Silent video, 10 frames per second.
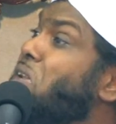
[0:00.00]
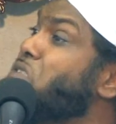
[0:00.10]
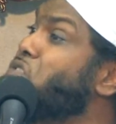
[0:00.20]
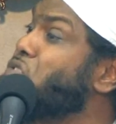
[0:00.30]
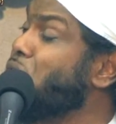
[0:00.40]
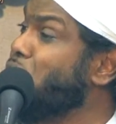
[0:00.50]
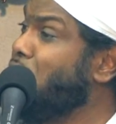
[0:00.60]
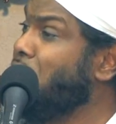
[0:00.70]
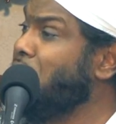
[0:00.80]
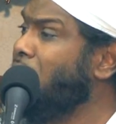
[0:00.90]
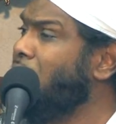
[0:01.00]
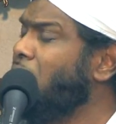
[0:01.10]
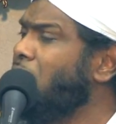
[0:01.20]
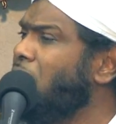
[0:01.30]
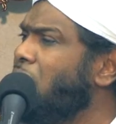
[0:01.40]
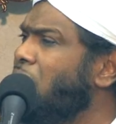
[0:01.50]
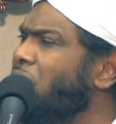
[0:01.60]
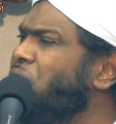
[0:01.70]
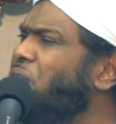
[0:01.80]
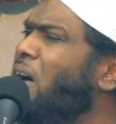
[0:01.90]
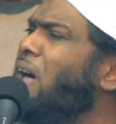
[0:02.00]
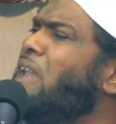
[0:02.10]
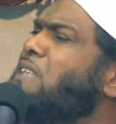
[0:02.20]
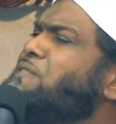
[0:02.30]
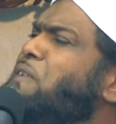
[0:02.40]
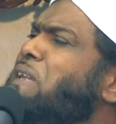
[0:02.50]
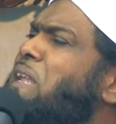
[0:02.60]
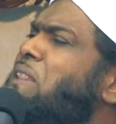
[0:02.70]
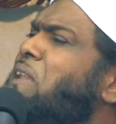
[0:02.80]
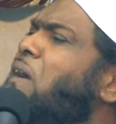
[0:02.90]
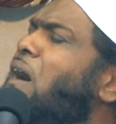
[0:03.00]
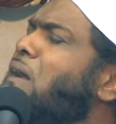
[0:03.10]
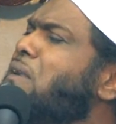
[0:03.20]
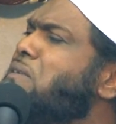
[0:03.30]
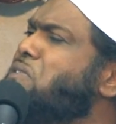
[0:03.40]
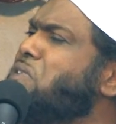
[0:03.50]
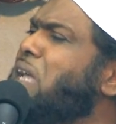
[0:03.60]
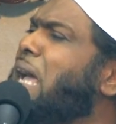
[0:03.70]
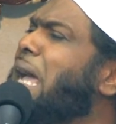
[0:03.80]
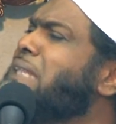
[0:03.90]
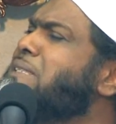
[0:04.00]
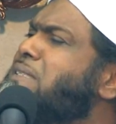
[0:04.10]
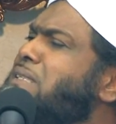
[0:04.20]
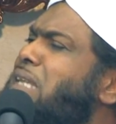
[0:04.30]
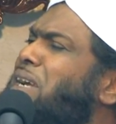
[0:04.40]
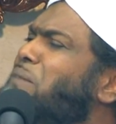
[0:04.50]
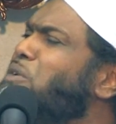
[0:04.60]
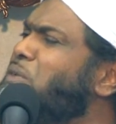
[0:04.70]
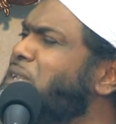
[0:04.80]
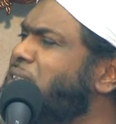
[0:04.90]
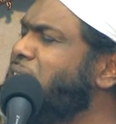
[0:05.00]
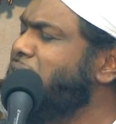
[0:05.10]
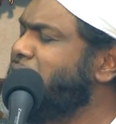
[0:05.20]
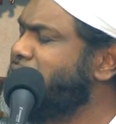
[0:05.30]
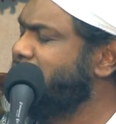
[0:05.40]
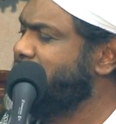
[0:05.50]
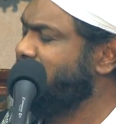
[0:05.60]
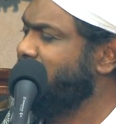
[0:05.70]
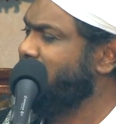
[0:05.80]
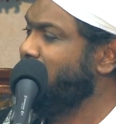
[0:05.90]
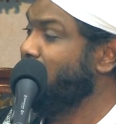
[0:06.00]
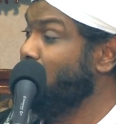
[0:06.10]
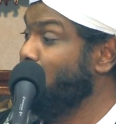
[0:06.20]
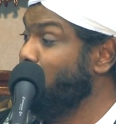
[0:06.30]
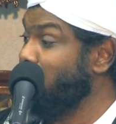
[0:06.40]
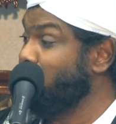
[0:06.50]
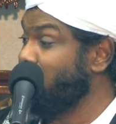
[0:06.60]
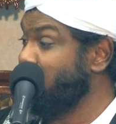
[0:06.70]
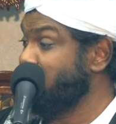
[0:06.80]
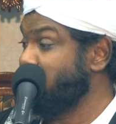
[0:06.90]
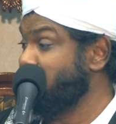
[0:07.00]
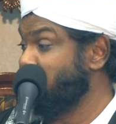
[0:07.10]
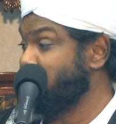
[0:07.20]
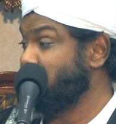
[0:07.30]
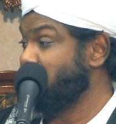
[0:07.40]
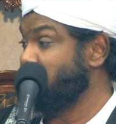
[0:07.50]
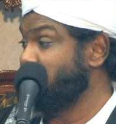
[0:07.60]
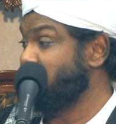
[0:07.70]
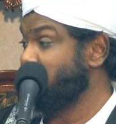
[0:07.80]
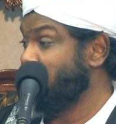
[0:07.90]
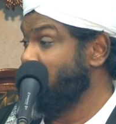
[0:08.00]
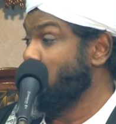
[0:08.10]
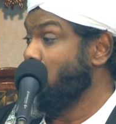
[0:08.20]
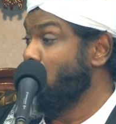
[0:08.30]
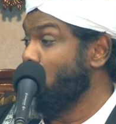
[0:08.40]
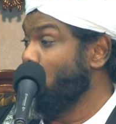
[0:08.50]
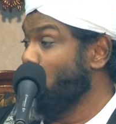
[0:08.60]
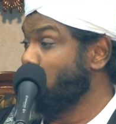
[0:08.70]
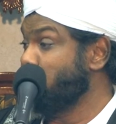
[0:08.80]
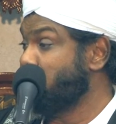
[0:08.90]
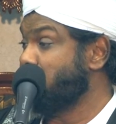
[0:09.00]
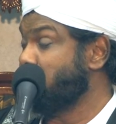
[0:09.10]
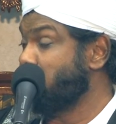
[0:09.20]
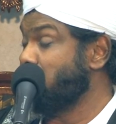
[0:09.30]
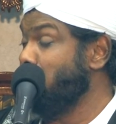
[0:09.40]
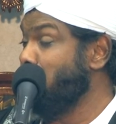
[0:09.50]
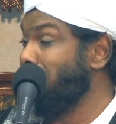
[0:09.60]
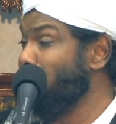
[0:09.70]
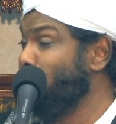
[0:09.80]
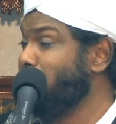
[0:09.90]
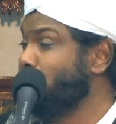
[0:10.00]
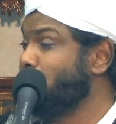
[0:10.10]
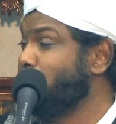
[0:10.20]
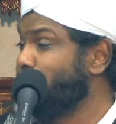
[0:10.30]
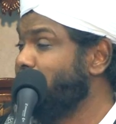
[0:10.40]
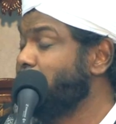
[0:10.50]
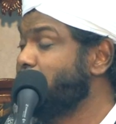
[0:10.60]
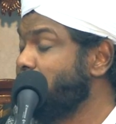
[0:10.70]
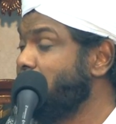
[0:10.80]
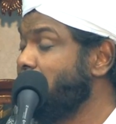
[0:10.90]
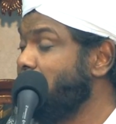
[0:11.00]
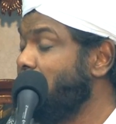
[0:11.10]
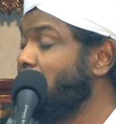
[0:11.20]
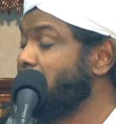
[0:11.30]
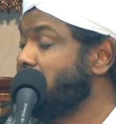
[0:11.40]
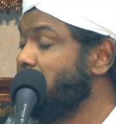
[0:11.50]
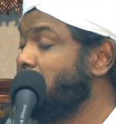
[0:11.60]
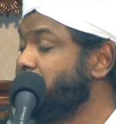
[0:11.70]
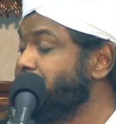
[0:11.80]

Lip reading: their children. Far less for needing the uncles and the aunts and the communities. Oh, my brothers and sisters, once a man went to the Prophet sallallahu alaihi wasallam,